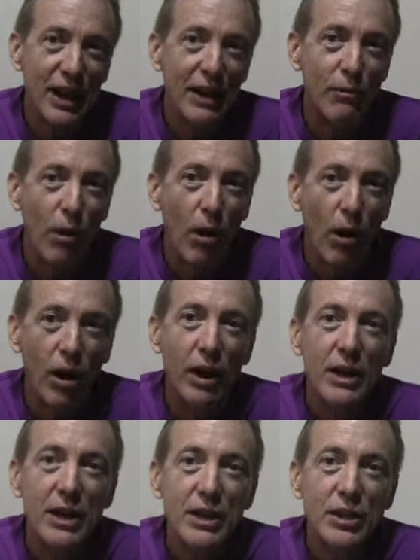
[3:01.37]
sidewalk,
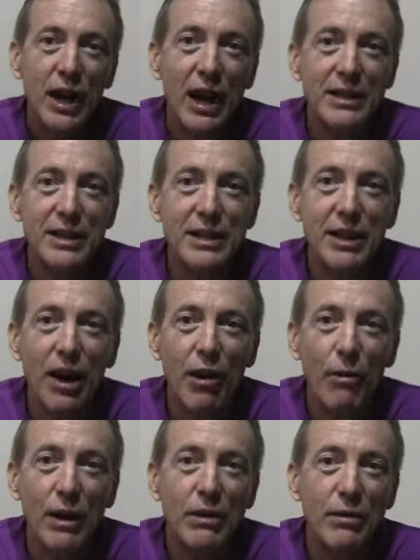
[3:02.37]
chances
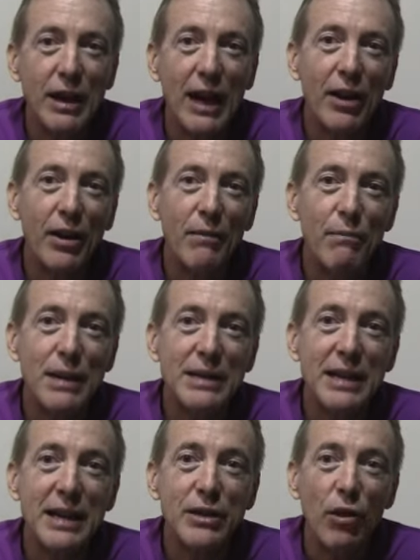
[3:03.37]
are when you get on a
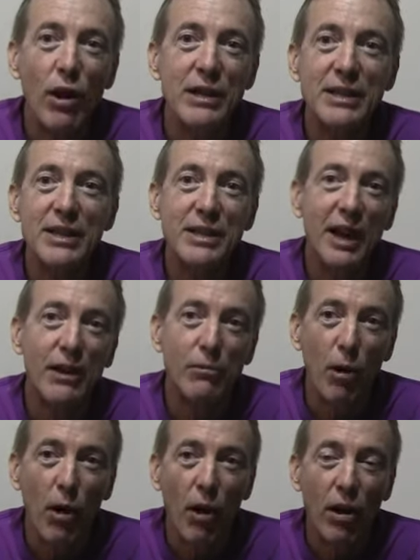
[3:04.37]
busy, noisy
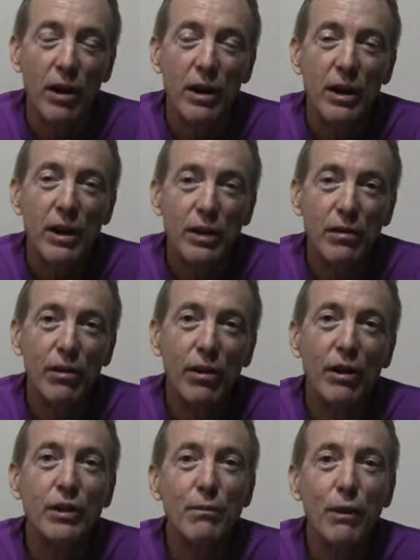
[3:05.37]
sidewalk, you're
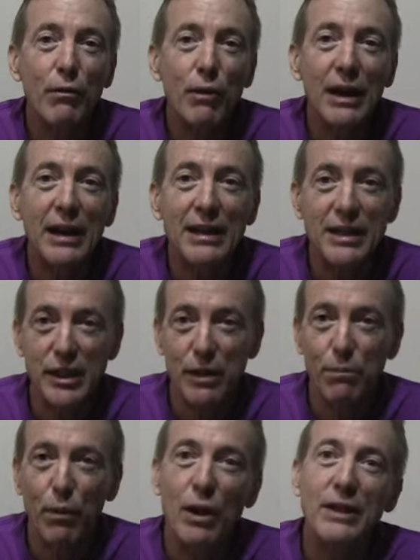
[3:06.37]
going to be really
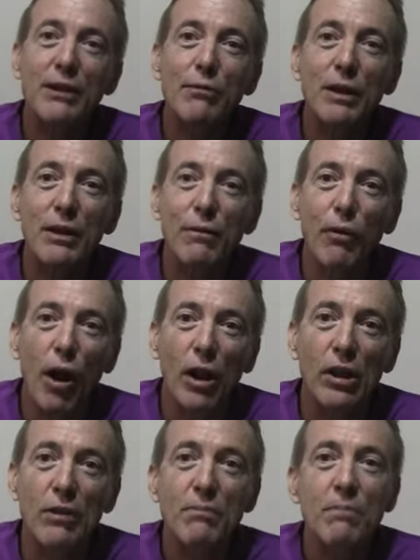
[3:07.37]
disappointed with the
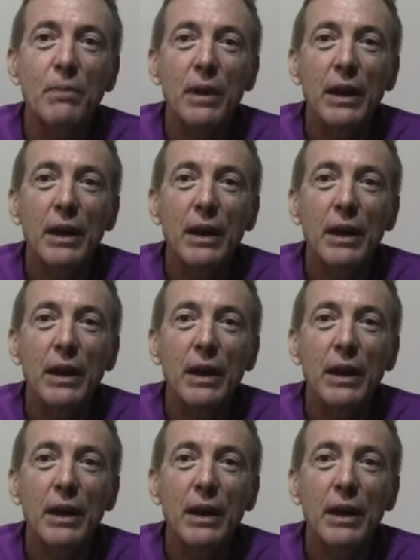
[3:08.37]
volume,